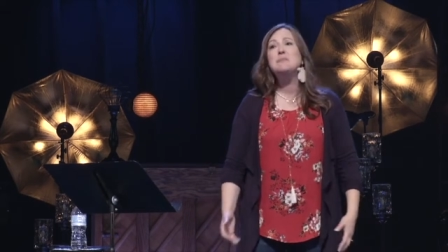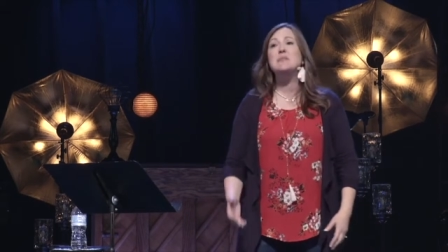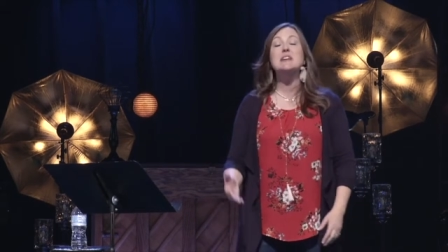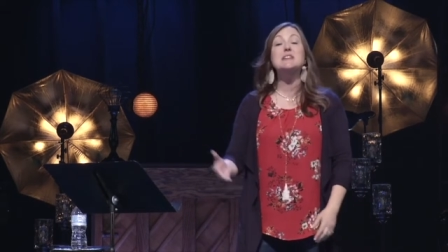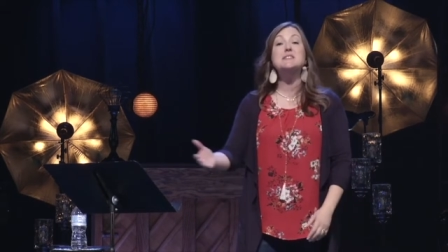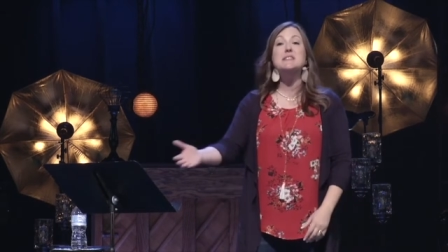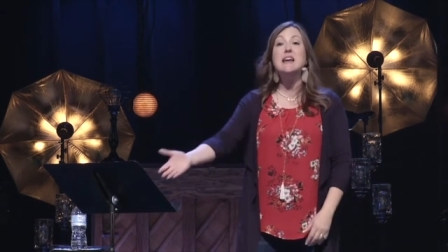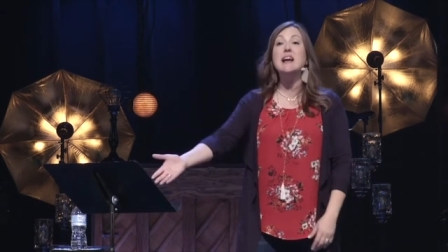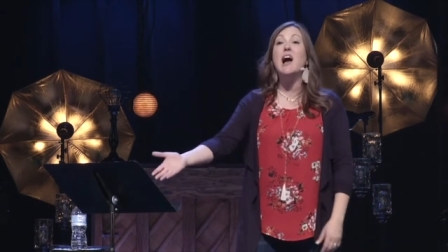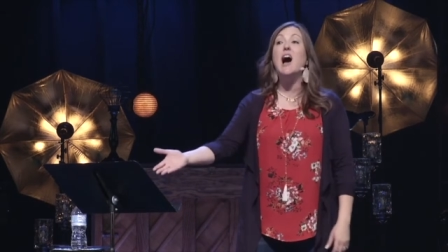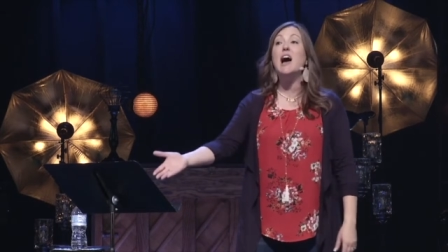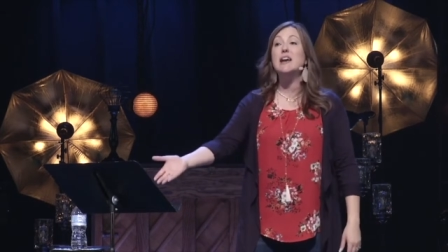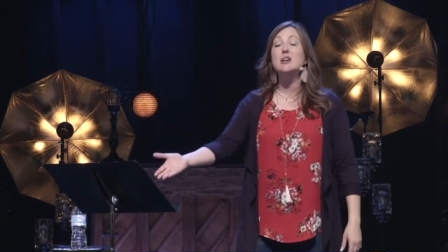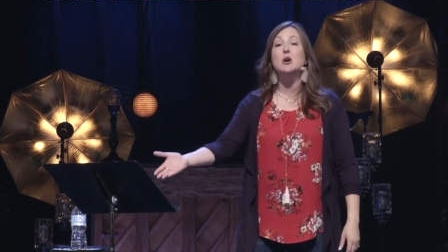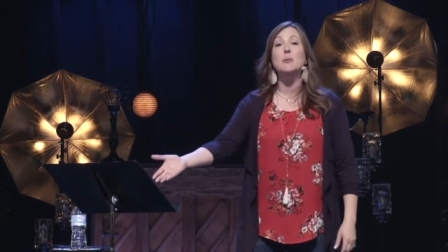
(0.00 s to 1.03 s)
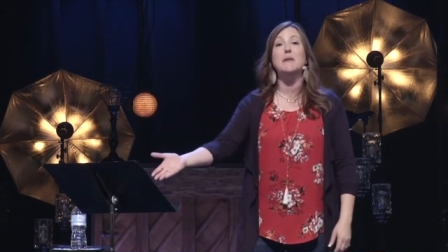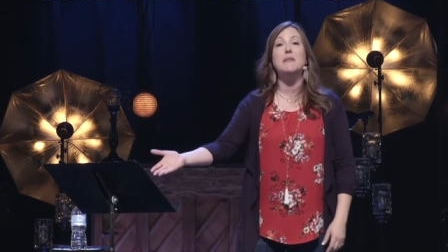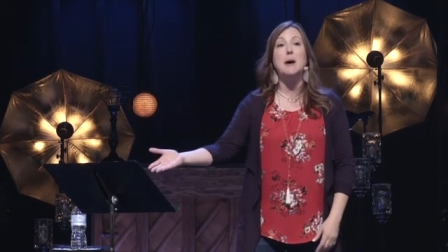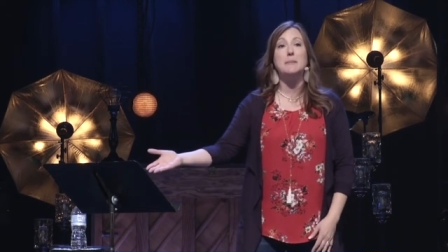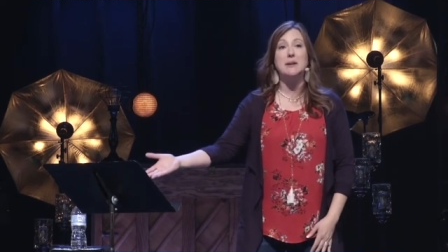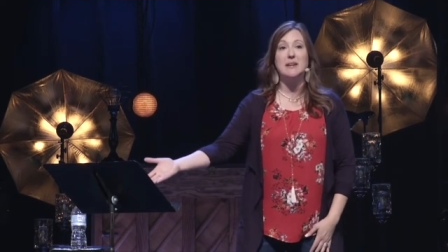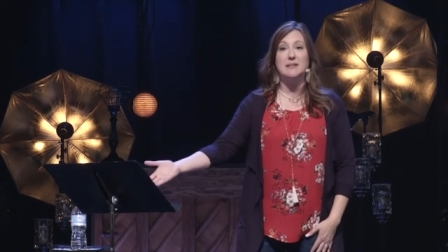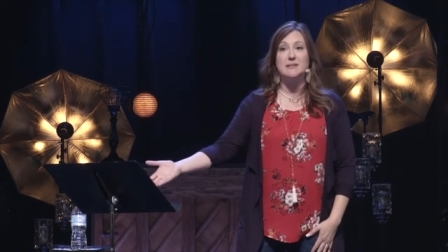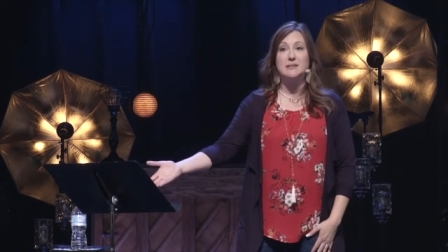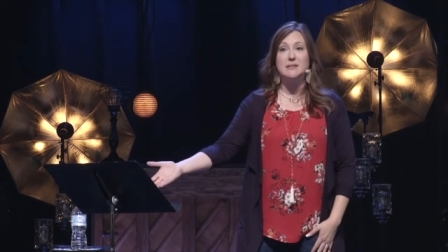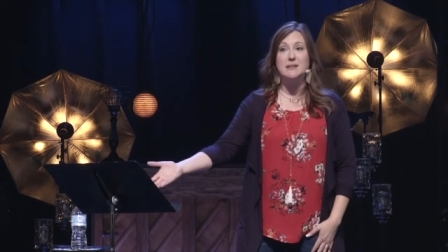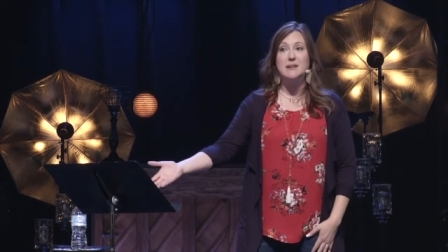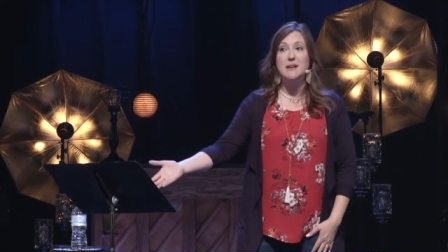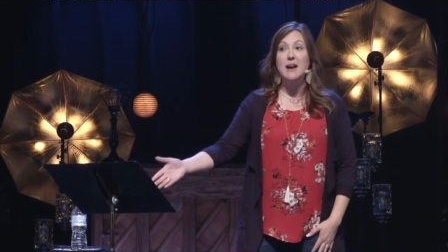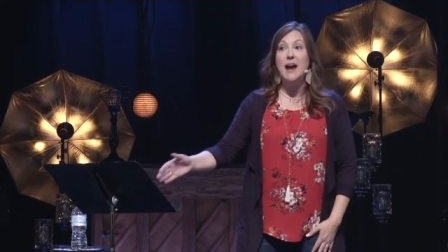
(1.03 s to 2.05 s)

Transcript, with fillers: And he's saying, I know what that means,